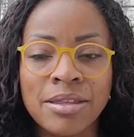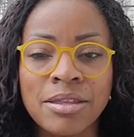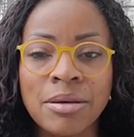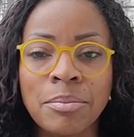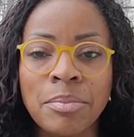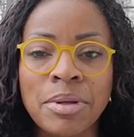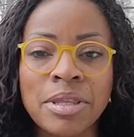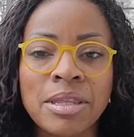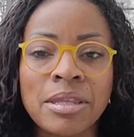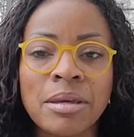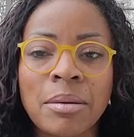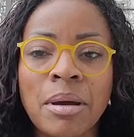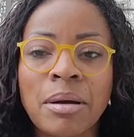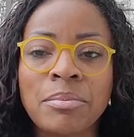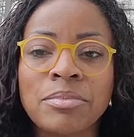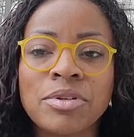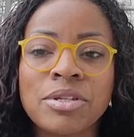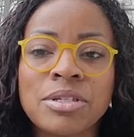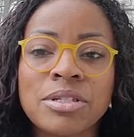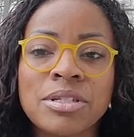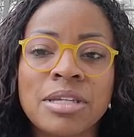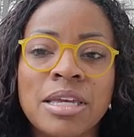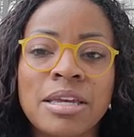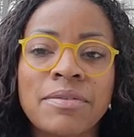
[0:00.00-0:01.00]
But I'm
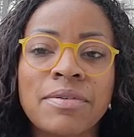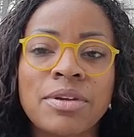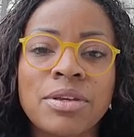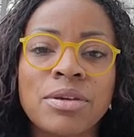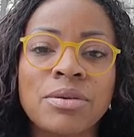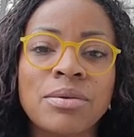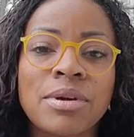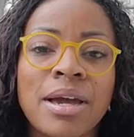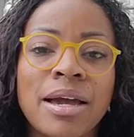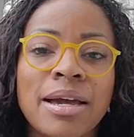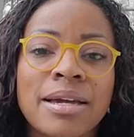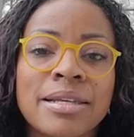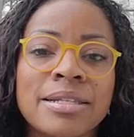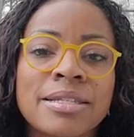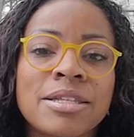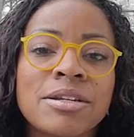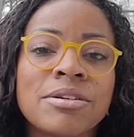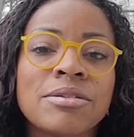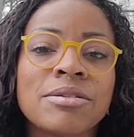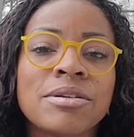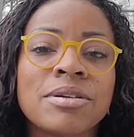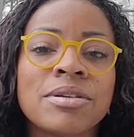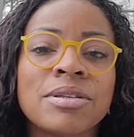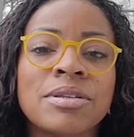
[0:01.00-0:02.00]
just giving you guys,
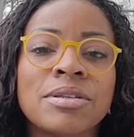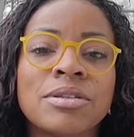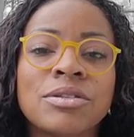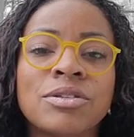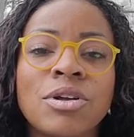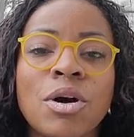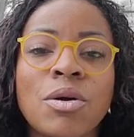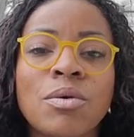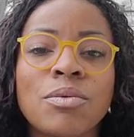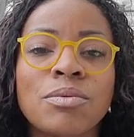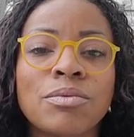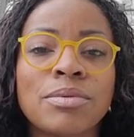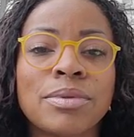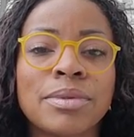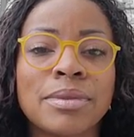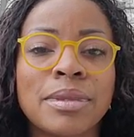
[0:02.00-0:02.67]
don't